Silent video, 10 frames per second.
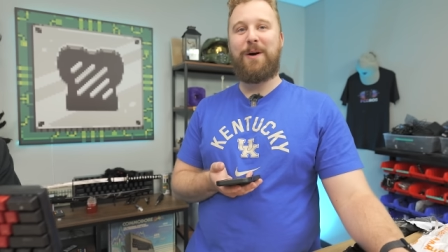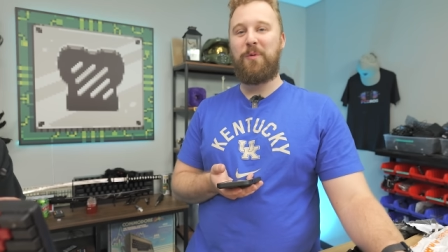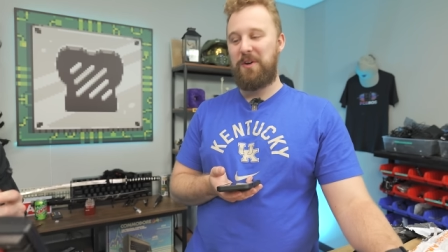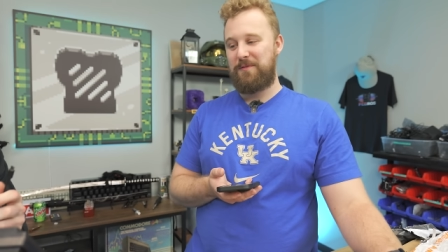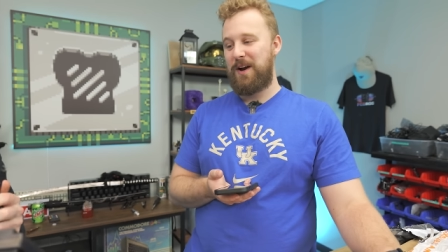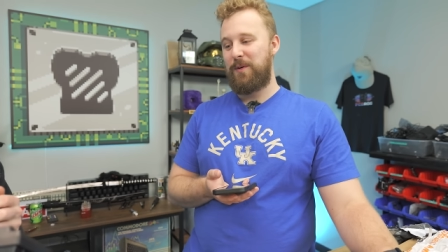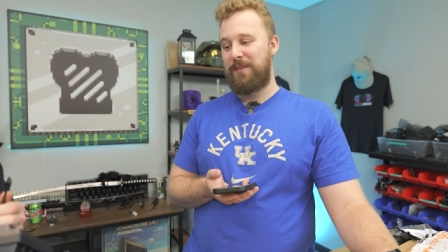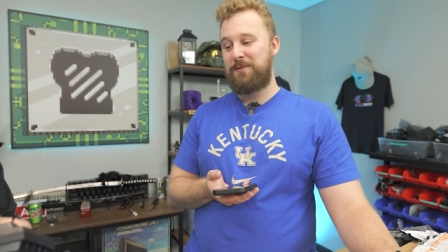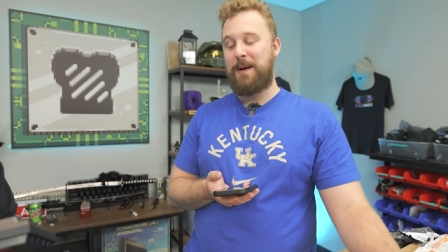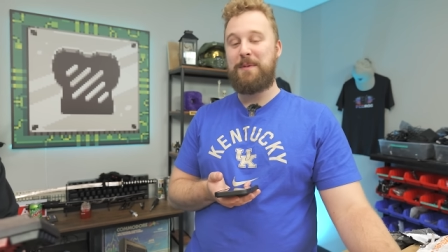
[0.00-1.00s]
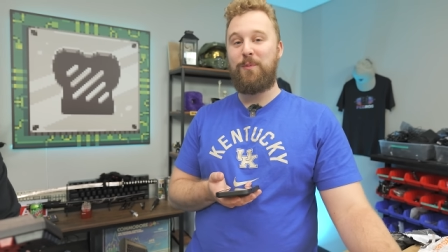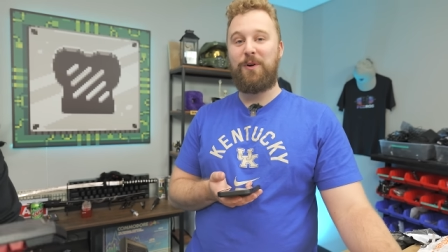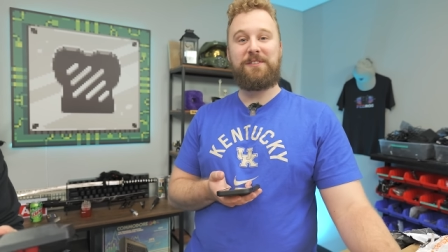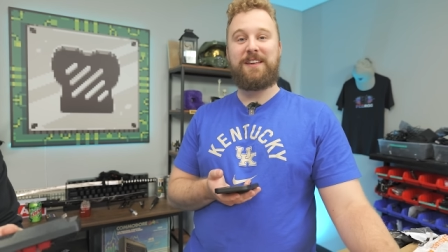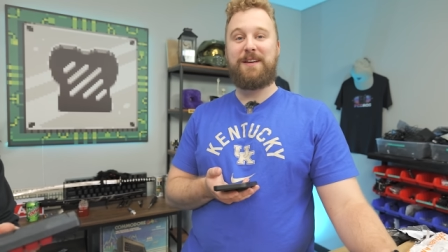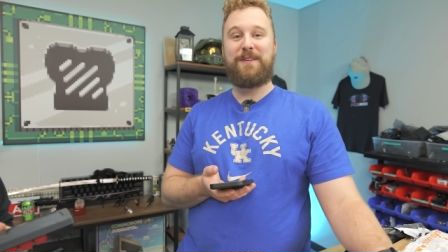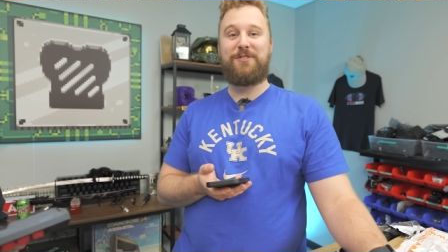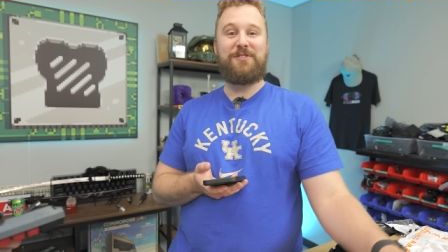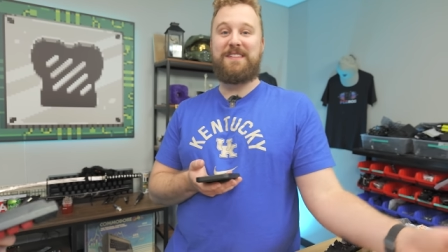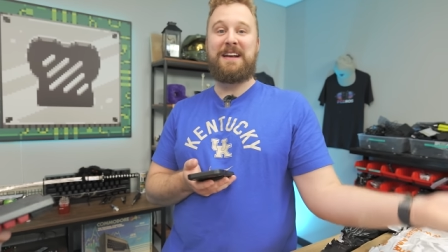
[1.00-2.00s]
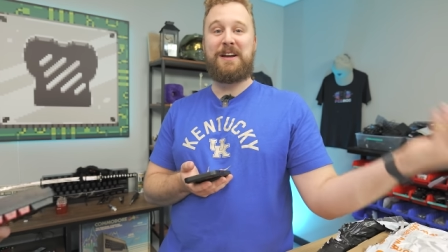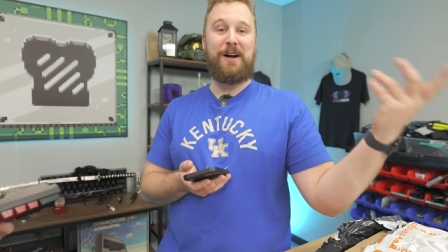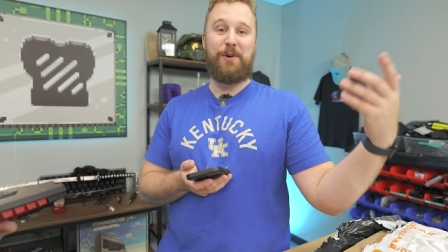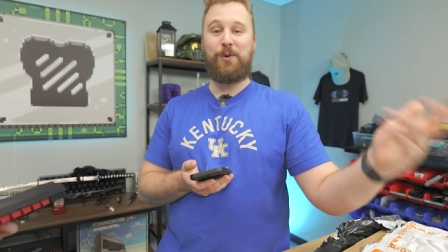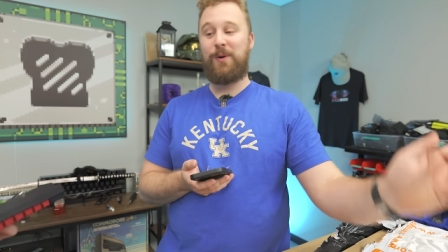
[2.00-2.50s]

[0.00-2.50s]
not work very well. This might be worse than if I just didn't color